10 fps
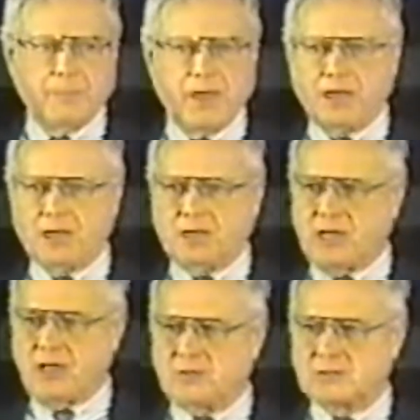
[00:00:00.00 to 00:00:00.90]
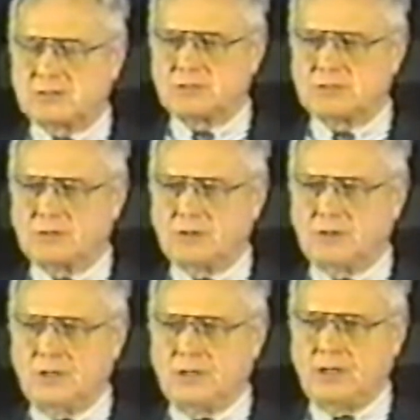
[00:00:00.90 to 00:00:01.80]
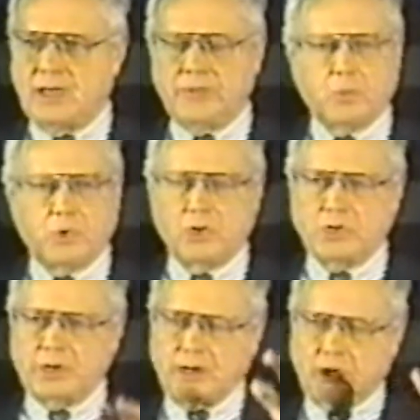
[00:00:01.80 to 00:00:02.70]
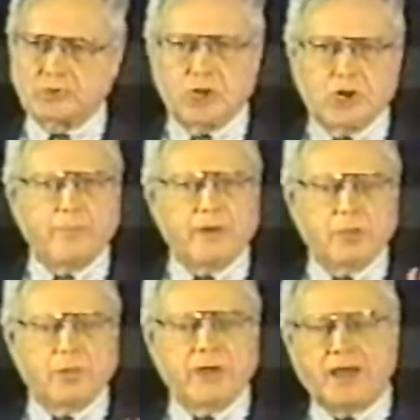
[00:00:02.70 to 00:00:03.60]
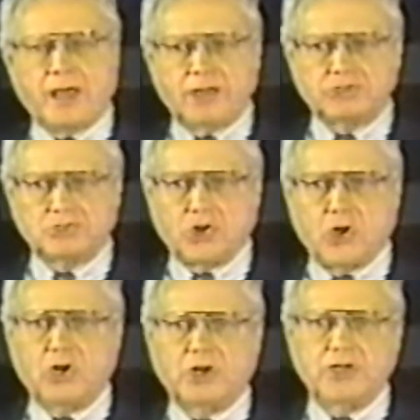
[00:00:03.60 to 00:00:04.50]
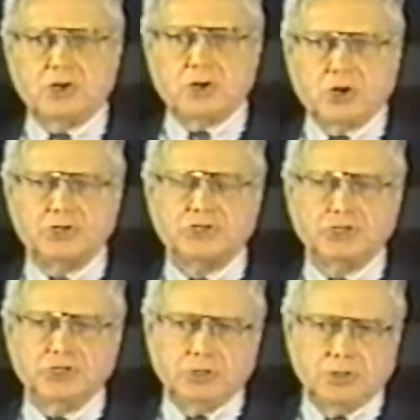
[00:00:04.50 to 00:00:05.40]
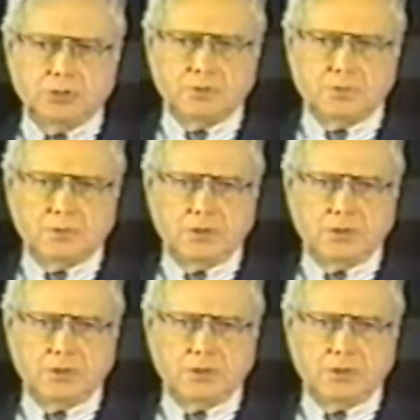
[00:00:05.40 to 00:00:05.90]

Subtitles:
bank accounts, and it goes on and on. By the way, I strongly urge you